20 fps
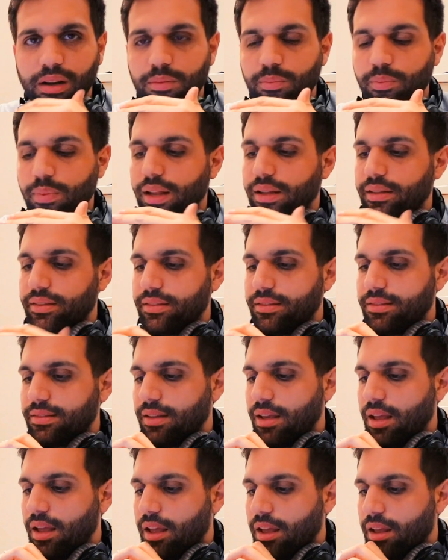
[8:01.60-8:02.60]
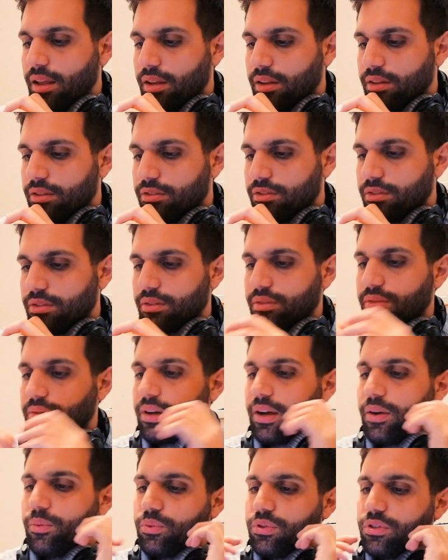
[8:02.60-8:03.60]
unbalanced. So
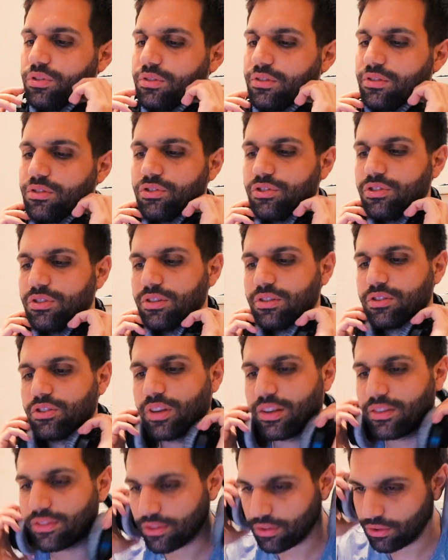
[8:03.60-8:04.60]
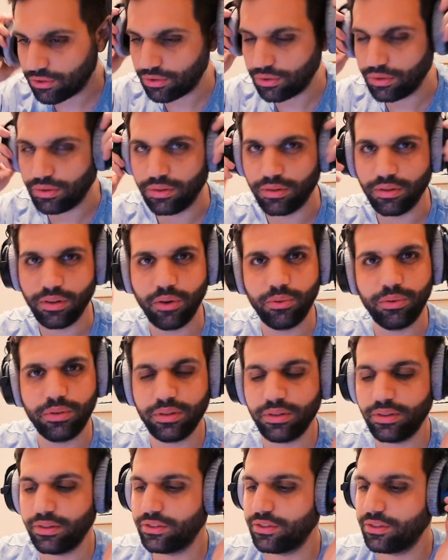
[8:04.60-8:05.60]
I would su suggest you to
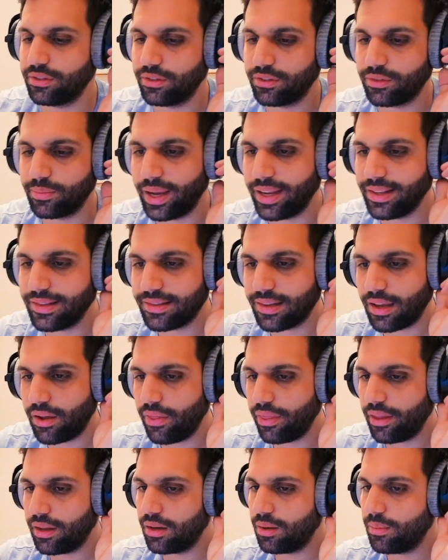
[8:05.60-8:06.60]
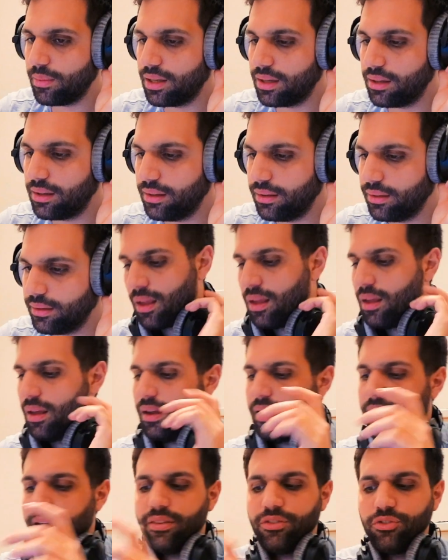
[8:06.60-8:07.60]
lower this, this main sound in the middle.
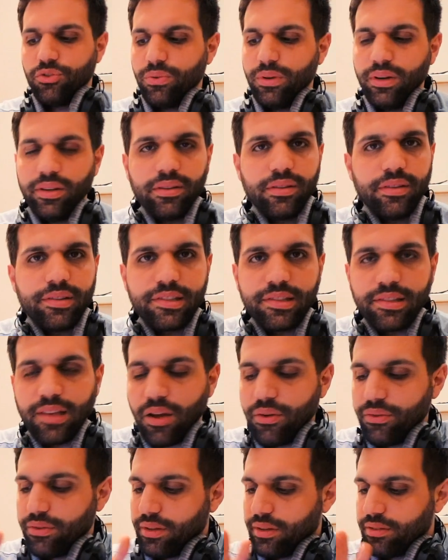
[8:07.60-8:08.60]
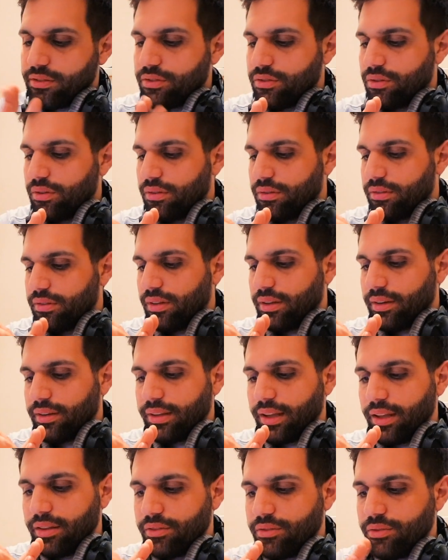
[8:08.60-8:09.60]
Yeah, it's really the sound that starts
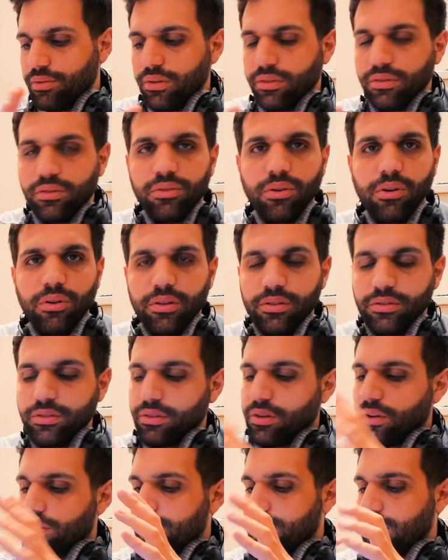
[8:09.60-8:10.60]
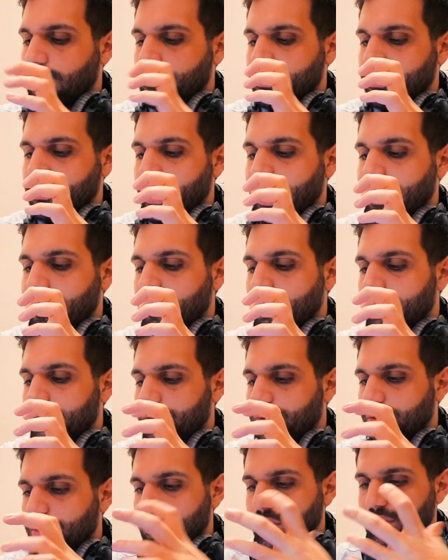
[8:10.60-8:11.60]
like at 200 Hertz, goes up to
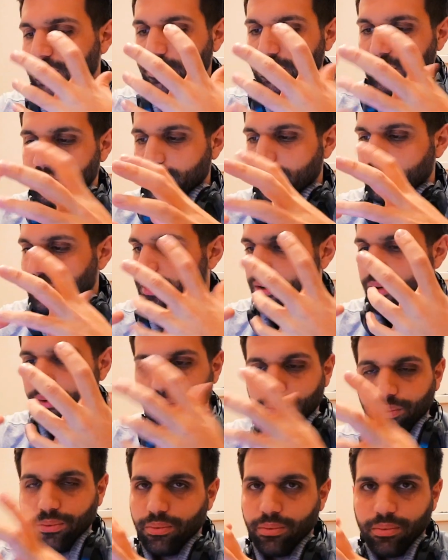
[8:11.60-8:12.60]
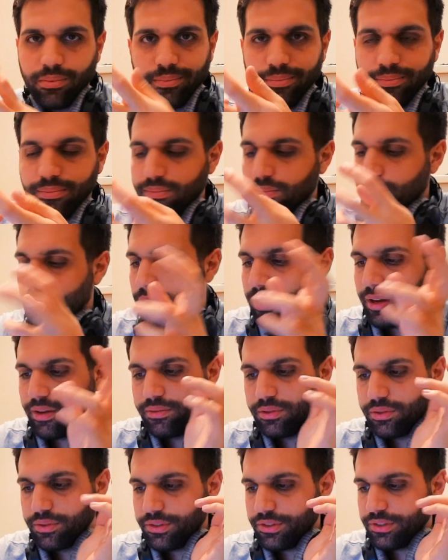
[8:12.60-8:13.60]
800 Hertz, this low,
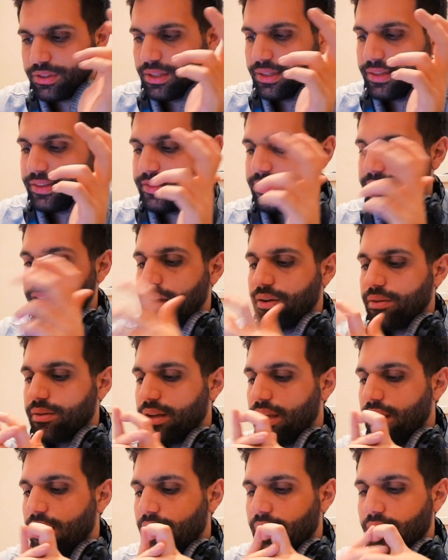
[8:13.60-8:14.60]
whatever, synthy sound.